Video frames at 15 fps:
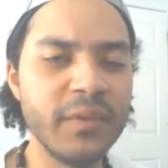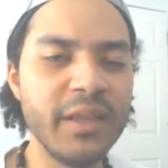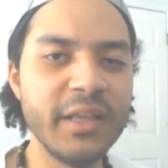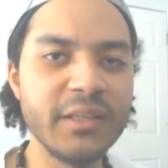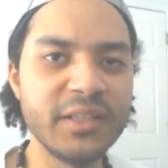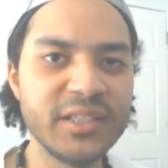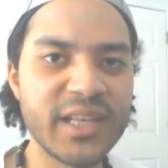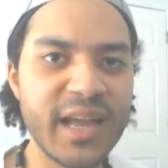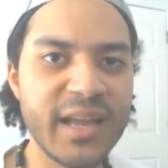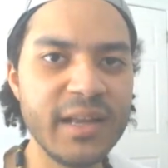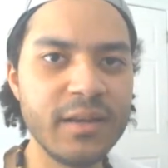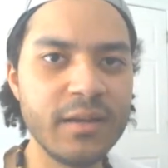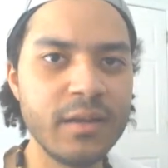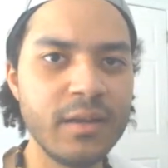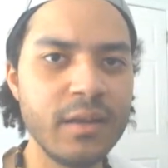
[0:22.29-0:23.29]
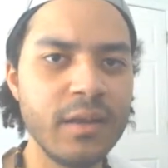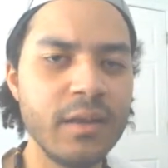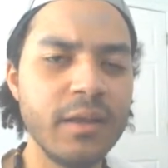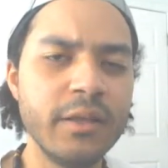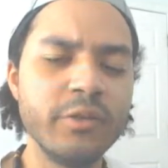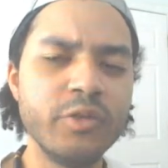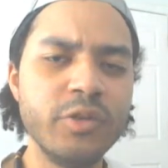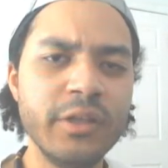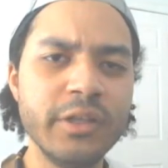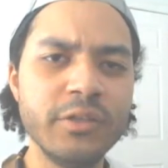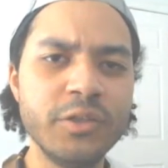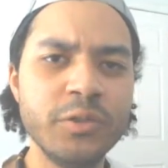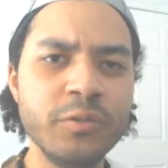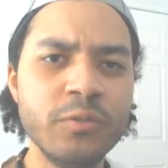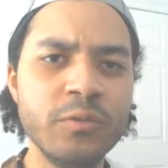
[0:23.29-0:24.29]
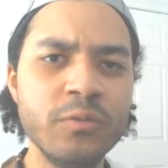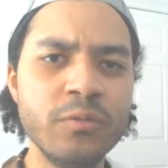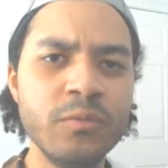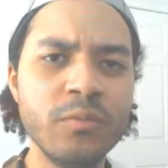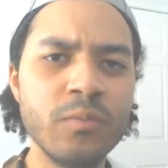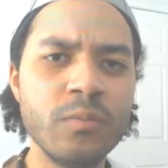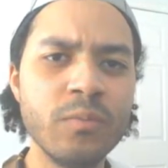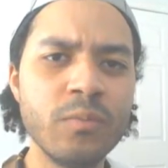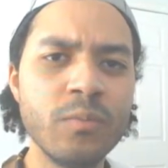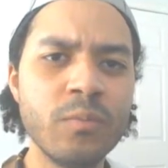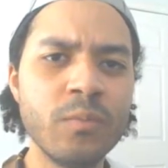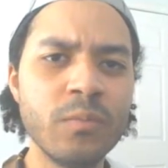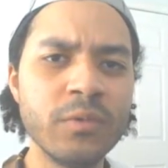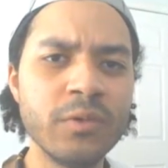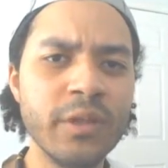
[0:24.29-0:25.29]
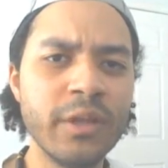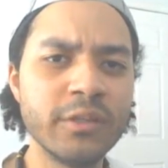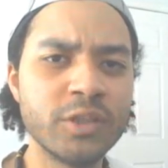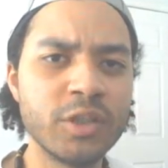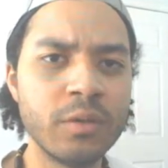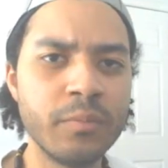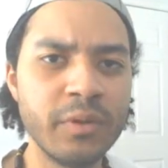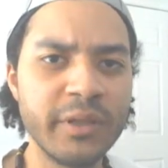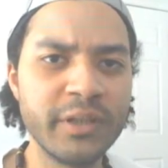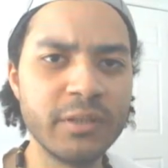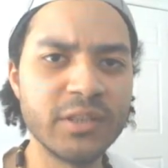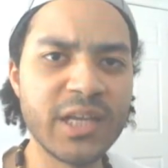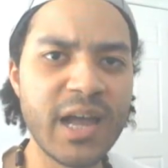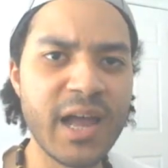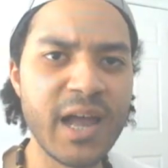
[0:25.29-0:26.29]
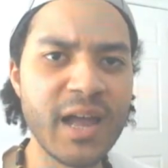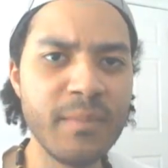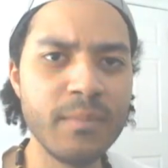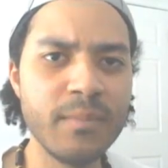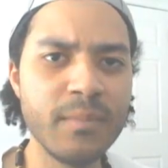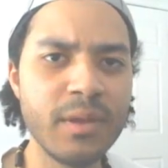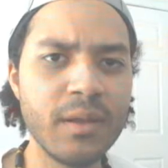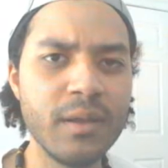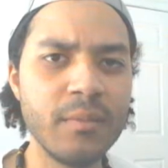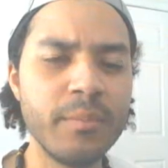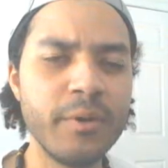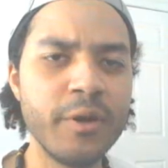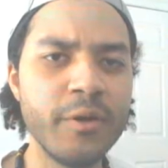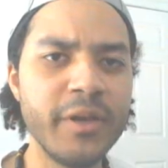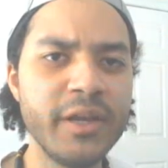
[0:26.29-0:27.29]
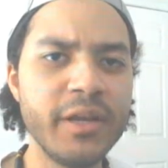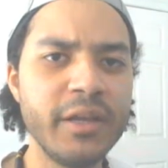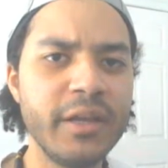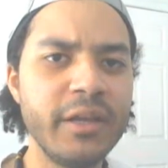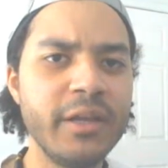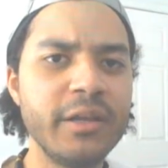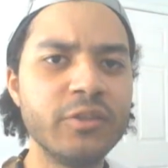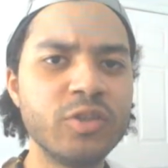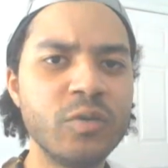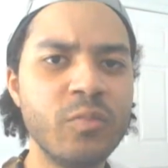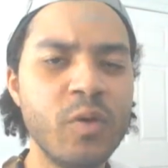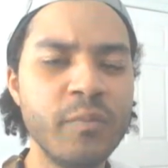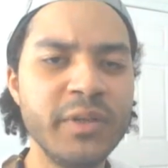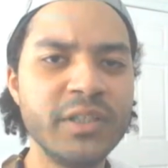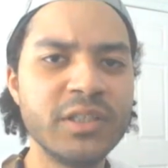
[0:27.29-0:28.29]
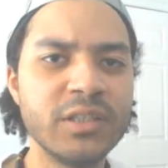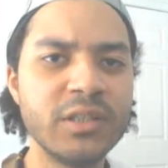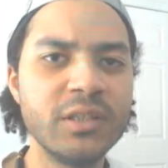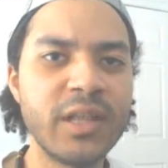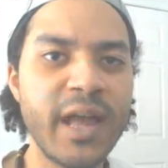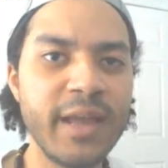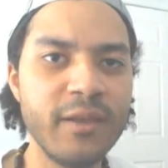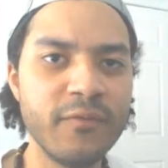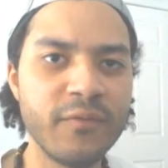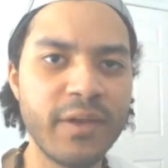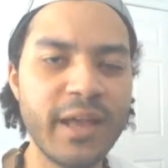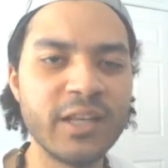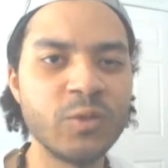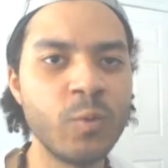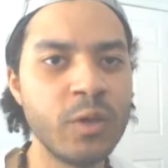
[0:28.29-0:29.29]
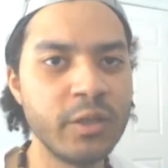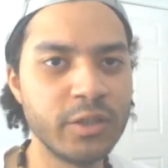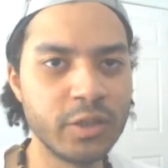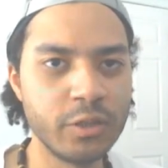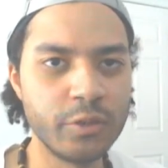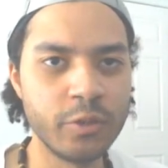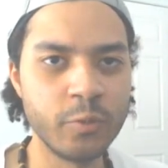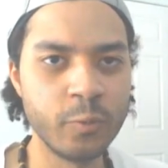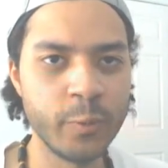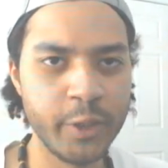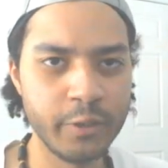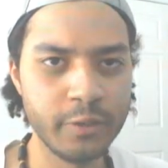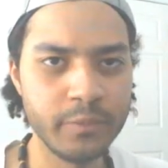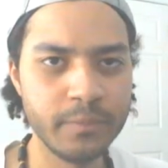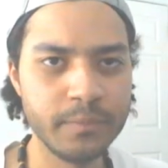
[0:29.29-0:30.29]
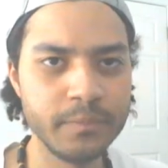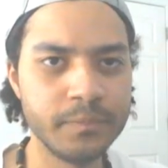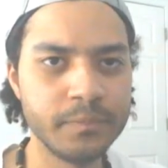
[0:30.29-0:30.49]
insight into a turbulent time period in Tomomi's life as well as her career.